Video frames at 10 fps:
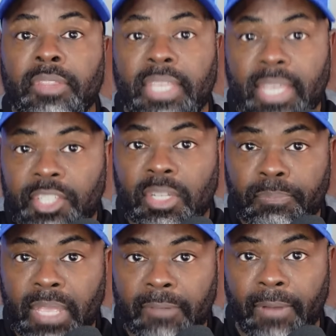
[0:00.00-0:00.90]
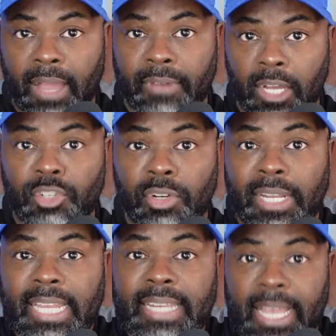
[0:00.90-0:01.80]
the S&P 500
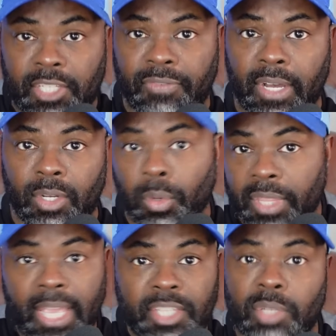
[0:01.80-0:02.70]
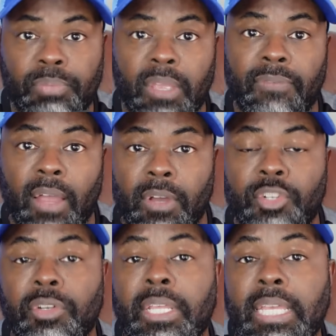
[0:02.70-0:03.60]
index fund or the S&P
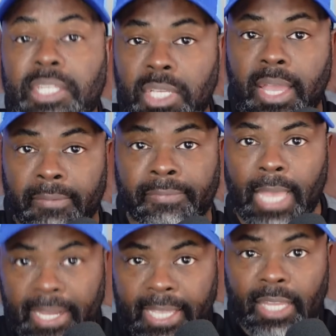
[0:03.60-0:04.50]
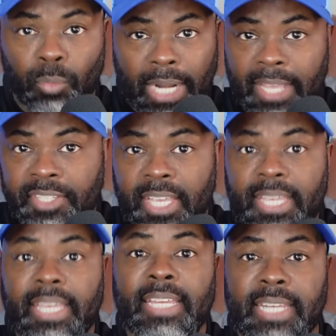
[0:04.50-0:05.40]
500 ETF. And again, when I say
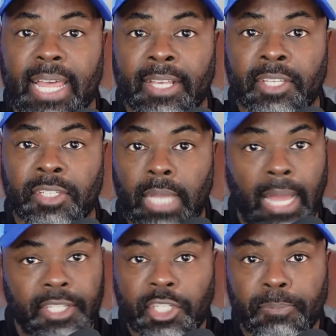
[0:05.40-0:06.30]
index, I just